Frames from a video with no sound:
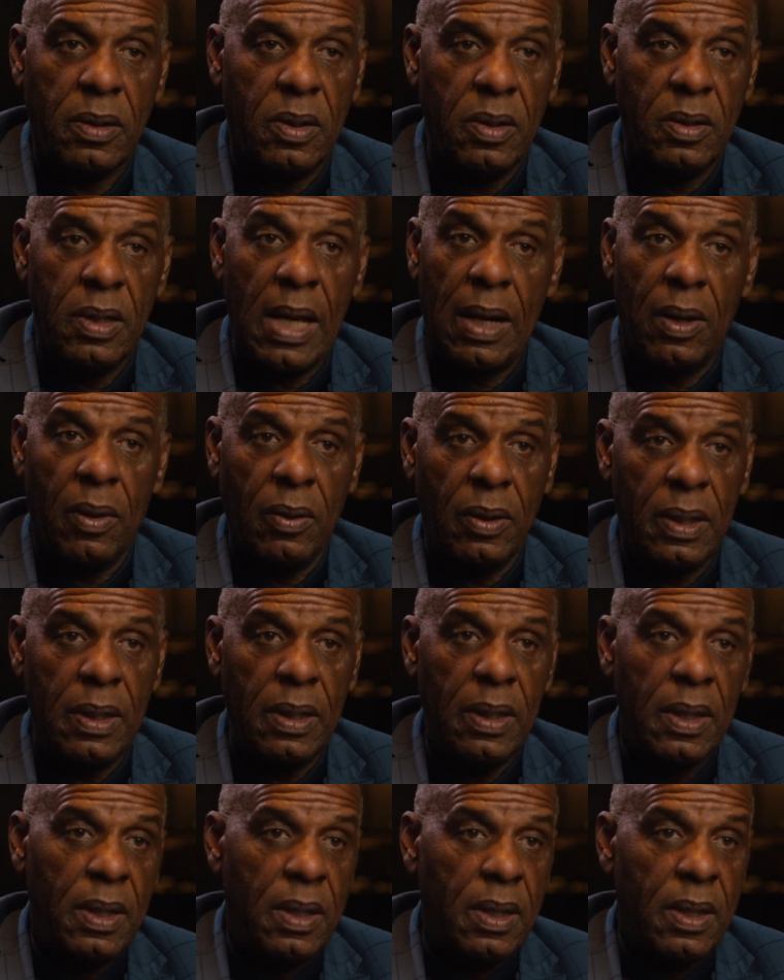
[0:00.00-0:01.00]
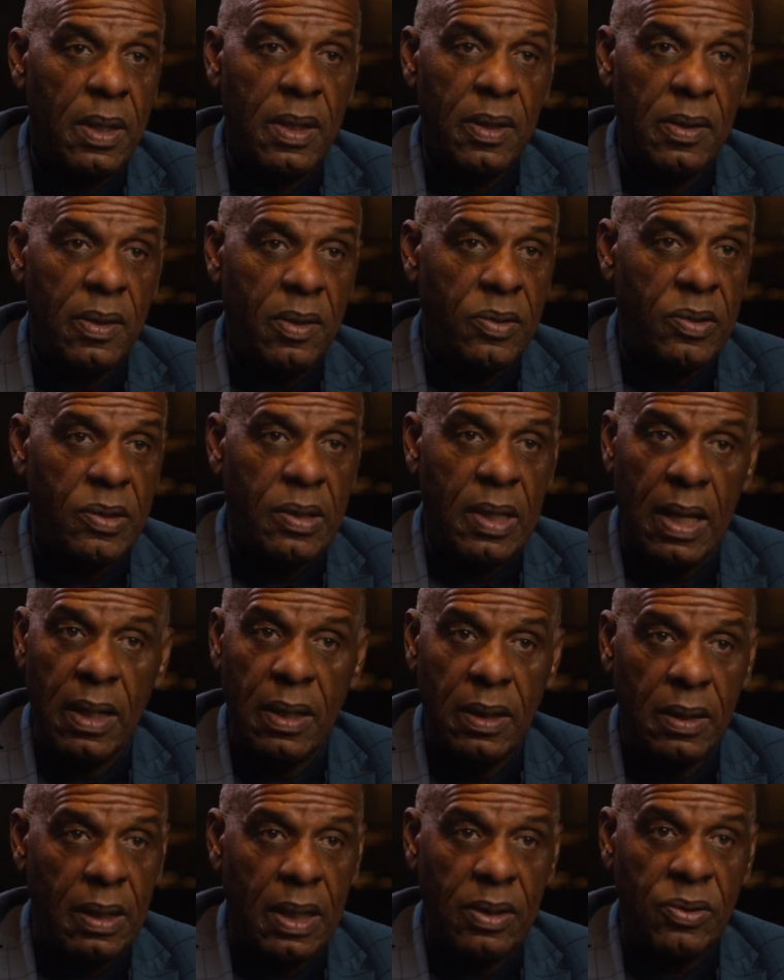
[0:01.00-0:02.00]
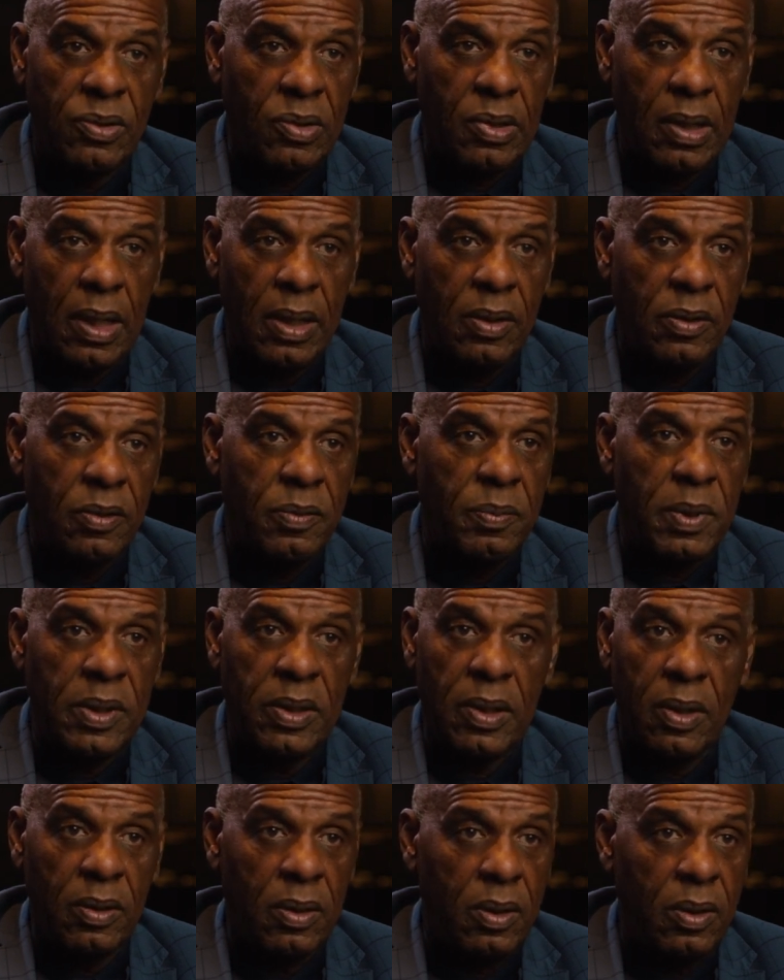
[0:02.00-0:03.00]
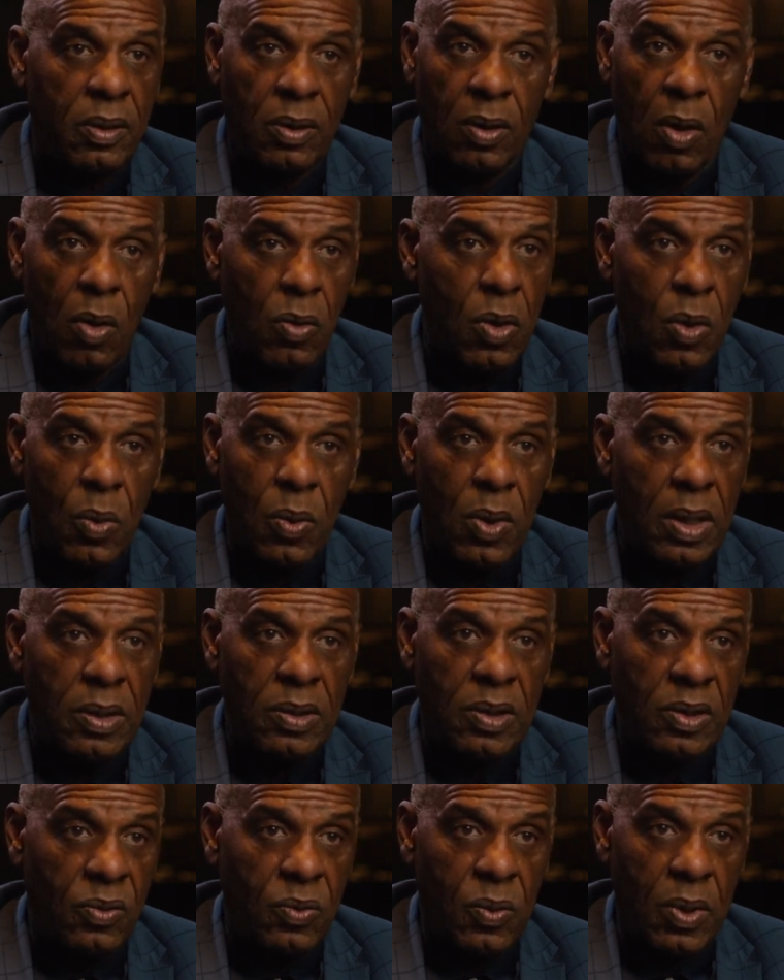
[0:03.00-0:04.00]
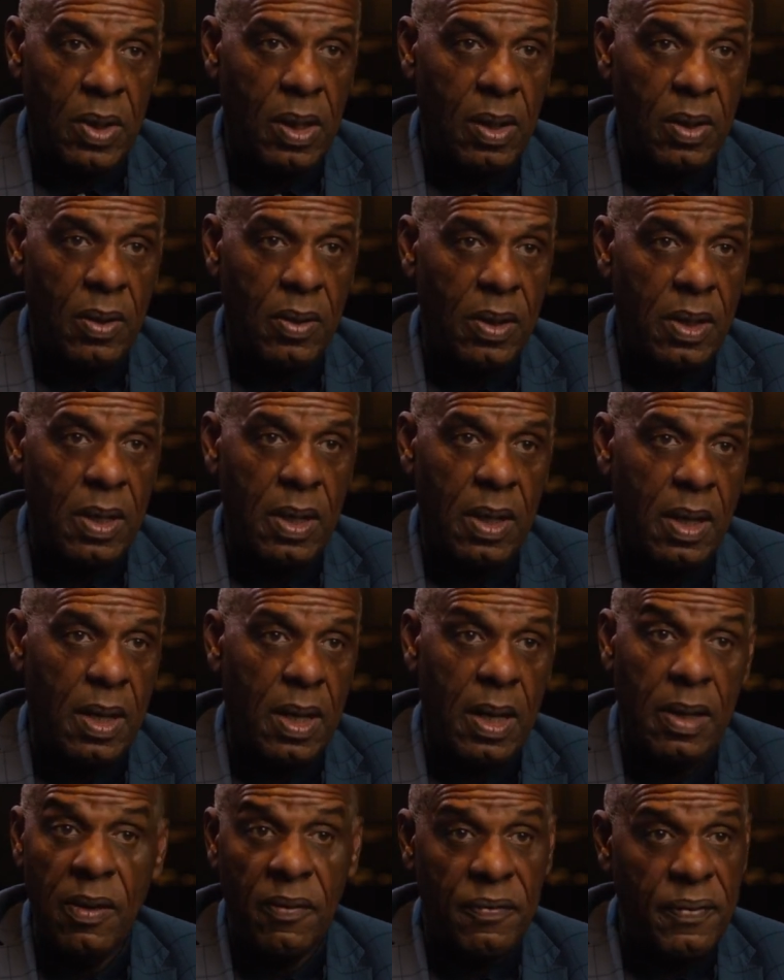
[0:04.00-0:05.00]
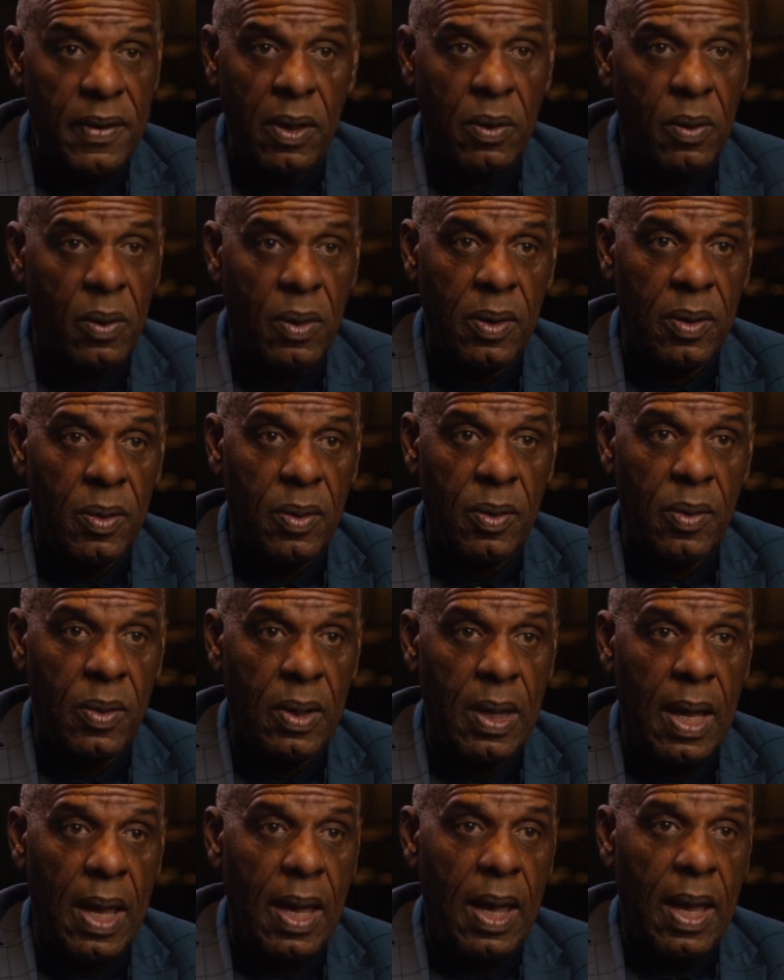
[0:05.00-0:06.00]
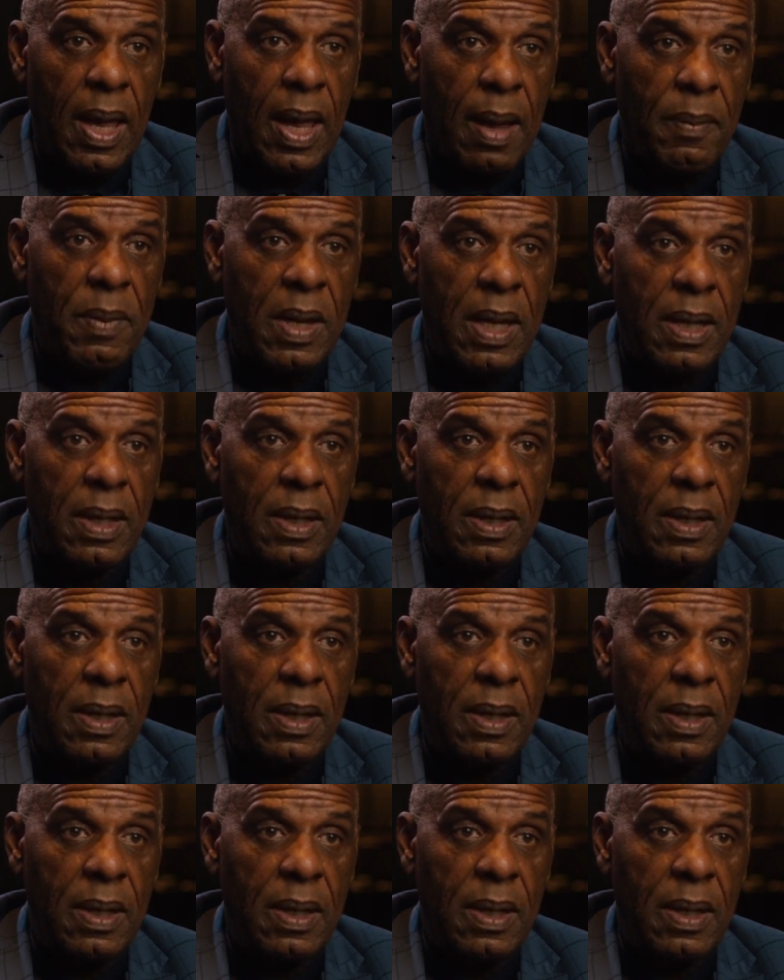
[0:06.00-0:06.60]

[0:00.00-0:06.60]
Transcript: to not only their state legislators, but their local ones as well, and their federal. I mean,